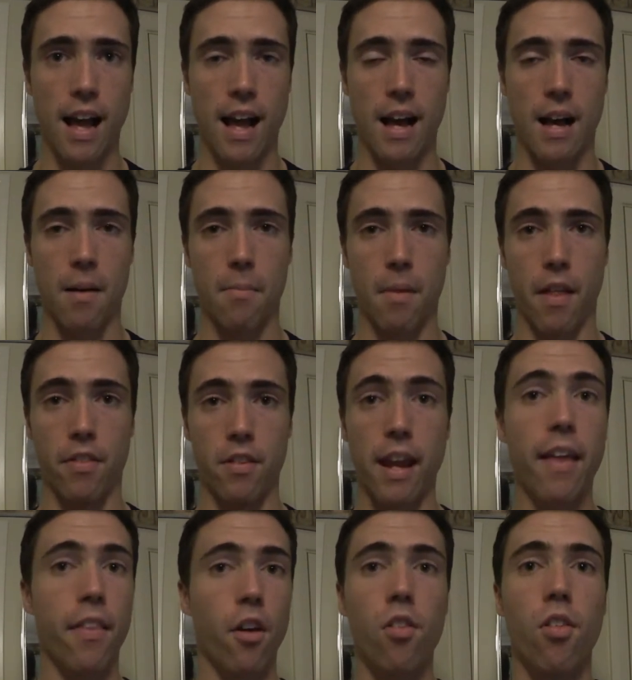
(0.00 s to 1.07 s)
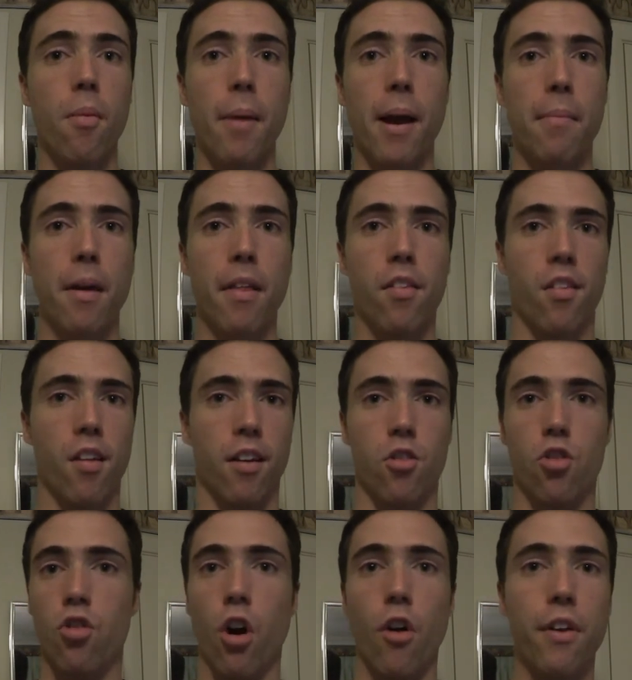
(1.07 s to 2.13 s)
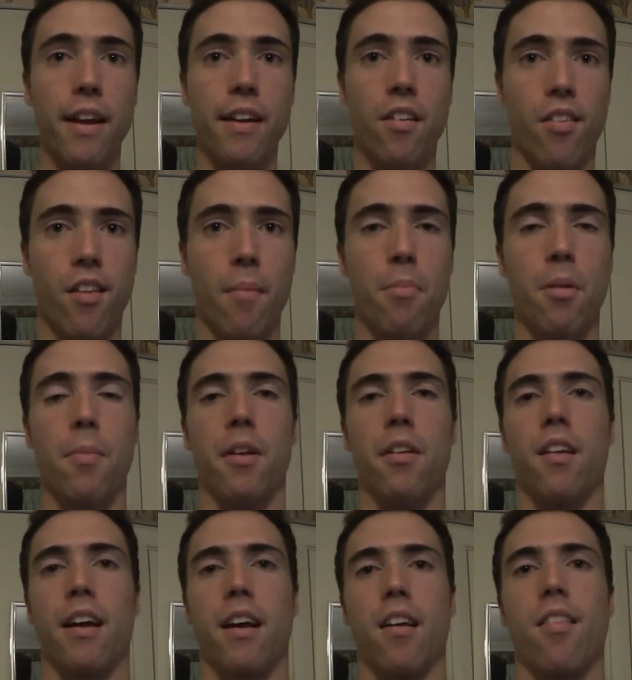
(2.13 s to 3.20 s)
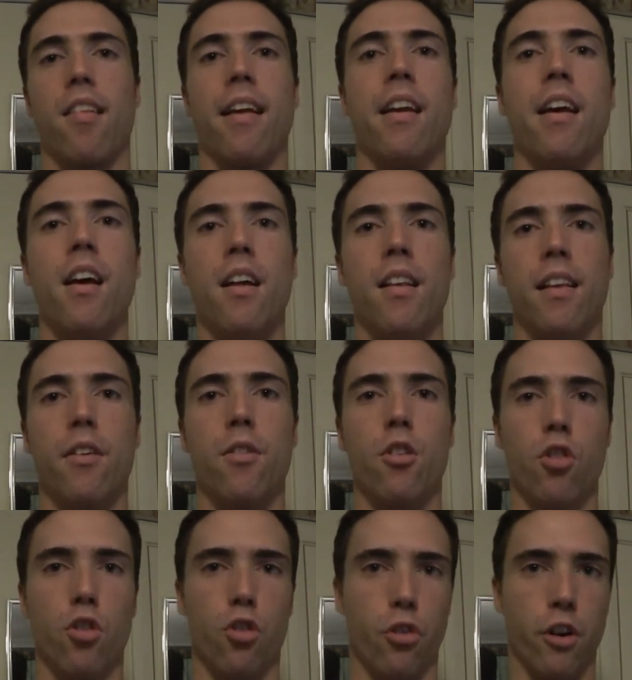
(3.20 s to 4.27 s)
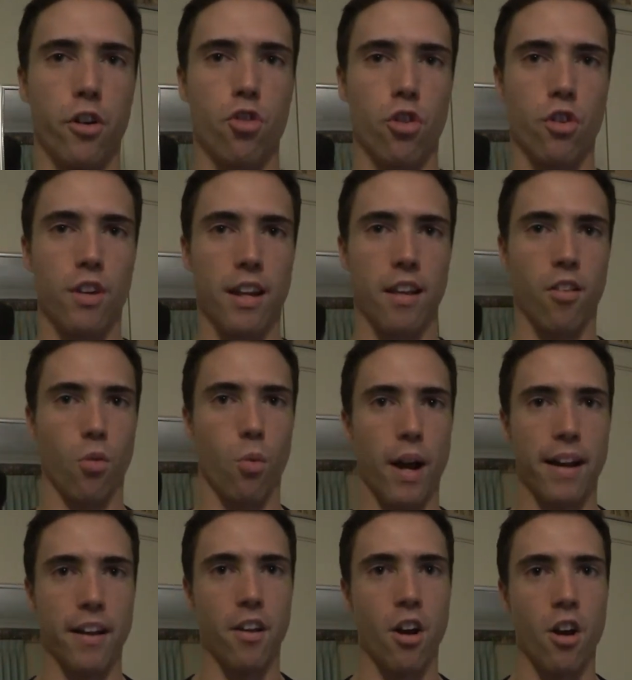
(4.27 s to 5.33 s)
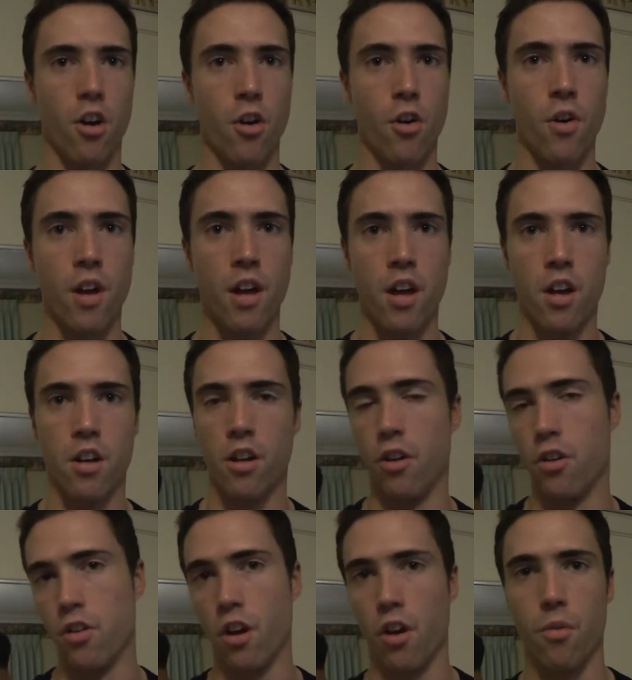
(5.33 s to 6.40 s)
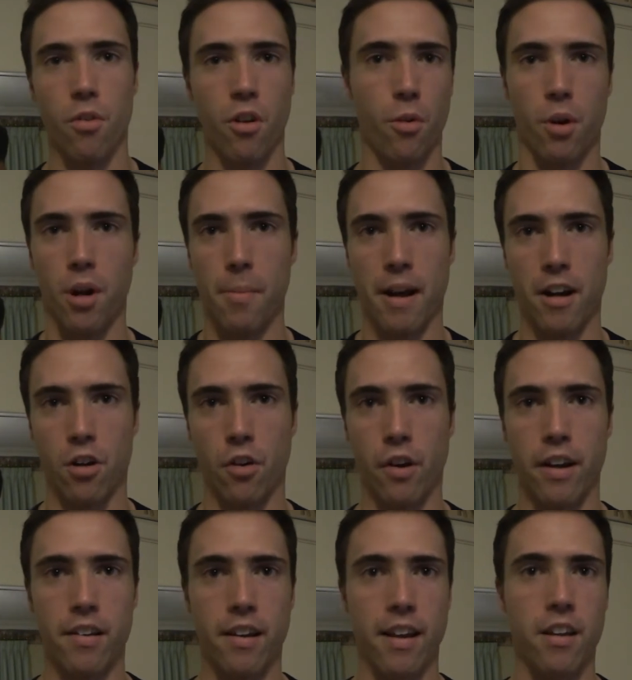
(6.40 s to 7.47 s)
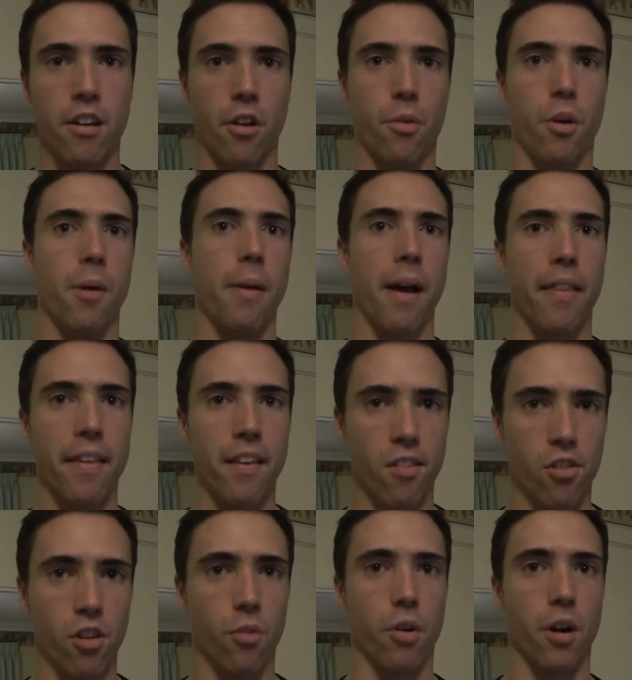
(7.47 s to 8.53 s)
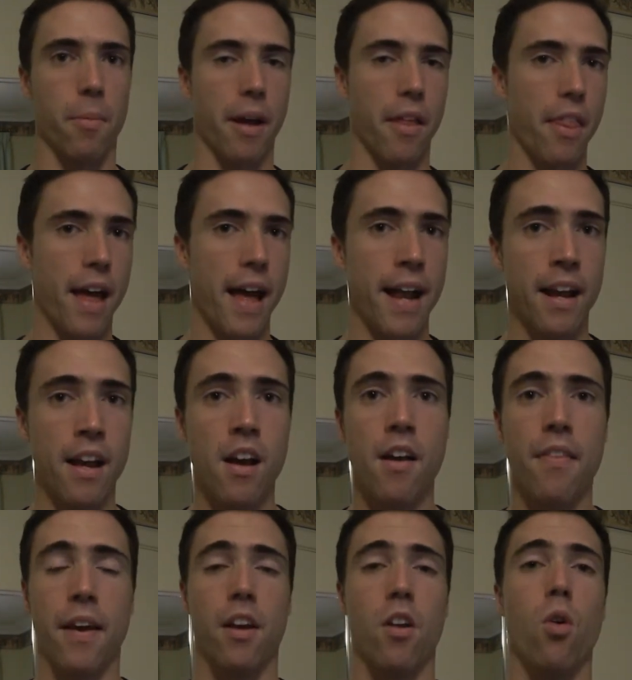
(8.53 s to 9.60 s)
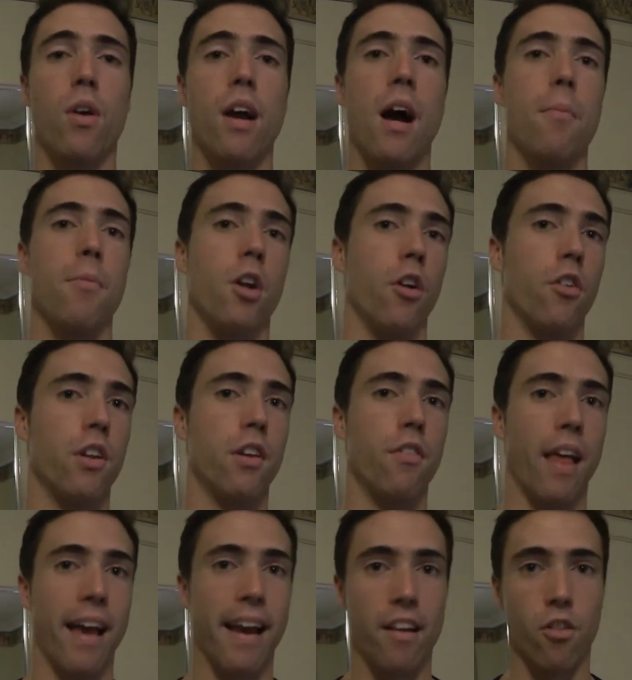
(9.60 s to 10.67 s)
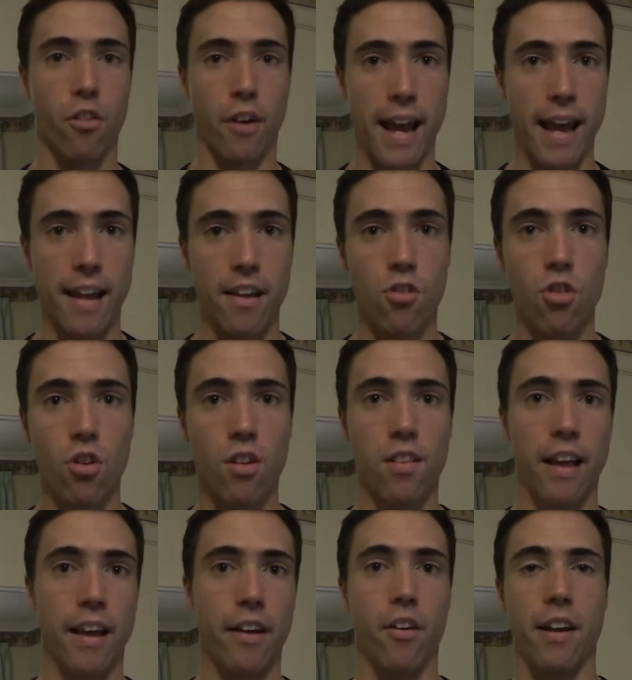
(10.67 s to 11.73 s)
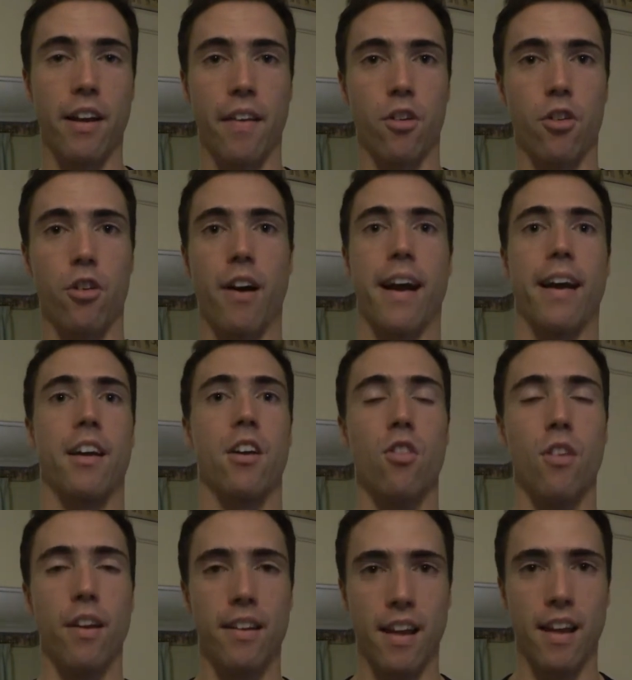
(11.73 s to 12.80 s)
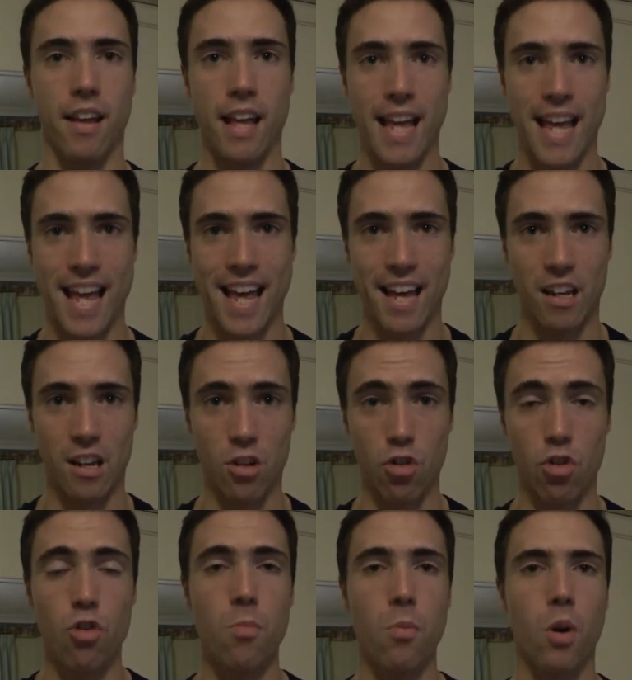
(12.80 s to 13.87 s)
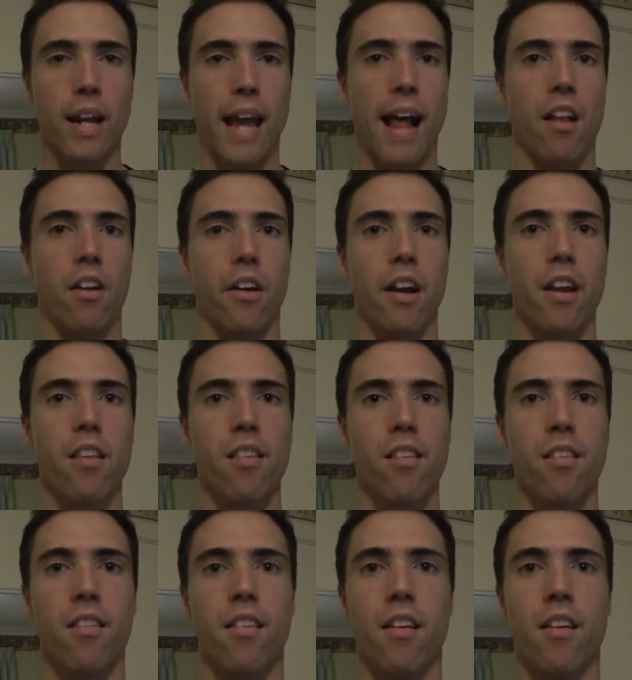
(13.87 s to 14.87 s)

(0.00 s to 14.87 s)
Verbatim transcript: Um, and yeah, those are the main methods, guys. You don't need to supplement. Like I said, liquid nutrition is the way to go. You know, you don't don't worry about creatine, don't worry about this, don't worry about that. That can all come, you know, to give you that extra edge later on down the track. You need to consume more calories,